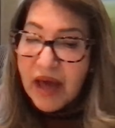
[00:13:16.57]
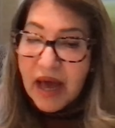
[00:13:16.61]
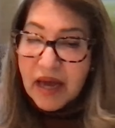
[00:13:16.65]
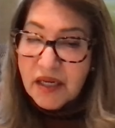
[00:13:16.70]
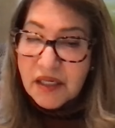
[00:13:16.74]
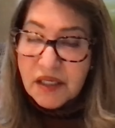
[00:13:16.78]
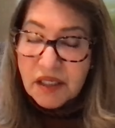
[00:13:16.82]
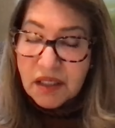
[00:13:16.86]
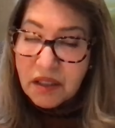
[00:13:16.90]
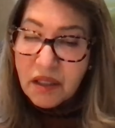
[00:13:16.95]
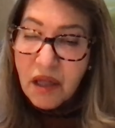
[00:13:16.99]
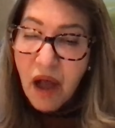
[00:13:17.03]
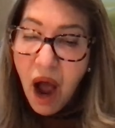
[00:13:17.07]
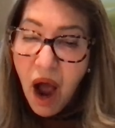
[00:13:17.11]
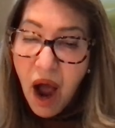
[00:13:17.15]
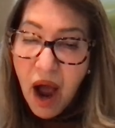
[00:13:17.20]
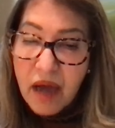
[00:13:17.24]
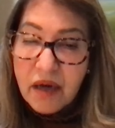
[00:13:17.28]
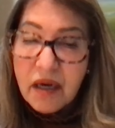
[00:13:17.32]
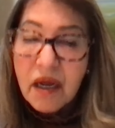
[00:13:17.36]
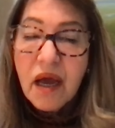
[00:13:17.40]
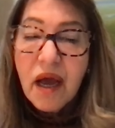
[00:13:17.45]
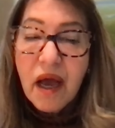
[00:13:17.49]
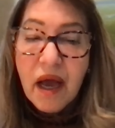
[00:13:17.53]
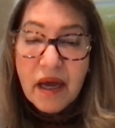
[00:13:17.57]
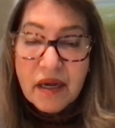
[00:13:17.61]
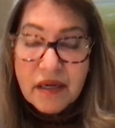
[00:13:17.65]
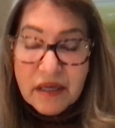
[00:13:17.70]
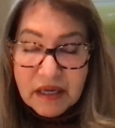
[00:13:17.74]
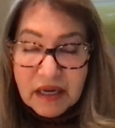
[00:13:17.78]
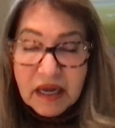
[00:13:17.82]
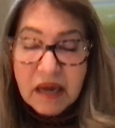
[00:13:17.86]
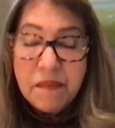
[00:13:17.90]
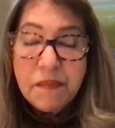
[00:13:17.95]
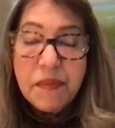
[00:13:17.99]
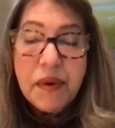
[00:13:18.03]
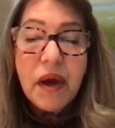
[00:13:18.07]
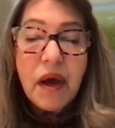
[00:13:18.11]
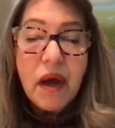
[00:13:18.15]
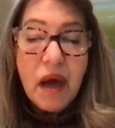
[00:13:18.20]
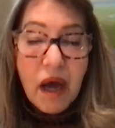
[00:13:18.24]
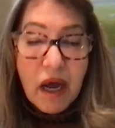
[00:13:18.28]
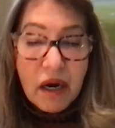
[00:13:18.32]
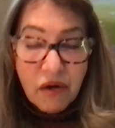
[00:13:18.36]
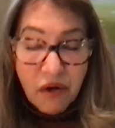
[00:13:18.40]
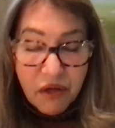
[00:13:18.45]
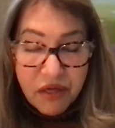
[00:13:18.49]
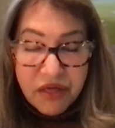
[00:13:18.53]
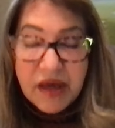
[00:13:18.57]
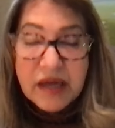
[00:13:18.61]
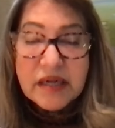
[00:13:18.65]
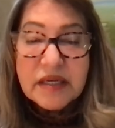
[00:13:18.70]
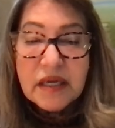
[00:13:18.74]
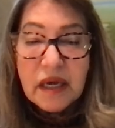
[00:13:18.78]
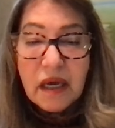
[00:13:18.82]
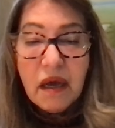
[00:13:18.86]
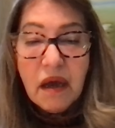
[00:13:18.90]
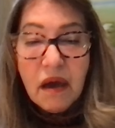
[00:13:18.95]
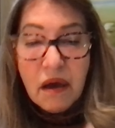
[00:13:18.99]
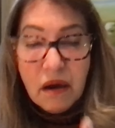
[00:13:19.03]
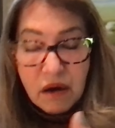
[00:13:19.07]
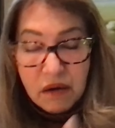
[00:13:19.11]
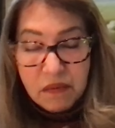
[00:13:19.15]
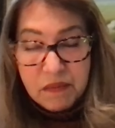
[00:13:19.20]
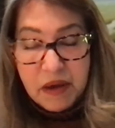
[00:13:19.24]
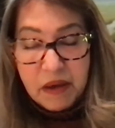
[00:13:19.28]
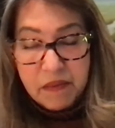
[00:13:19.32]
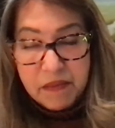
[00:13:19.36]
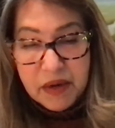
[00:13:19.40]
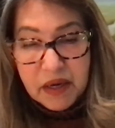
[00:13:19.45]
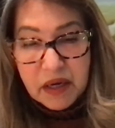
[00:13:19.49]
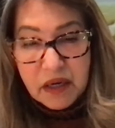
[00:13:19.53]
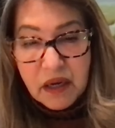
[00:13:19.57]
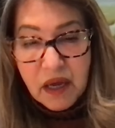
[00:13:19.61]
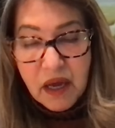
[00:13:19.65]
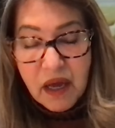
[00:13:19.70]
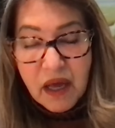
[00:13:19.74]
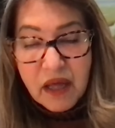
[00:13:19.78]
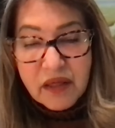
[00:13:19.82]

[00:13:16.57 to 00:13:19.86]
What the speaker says: that is not a deep and authentic commitment.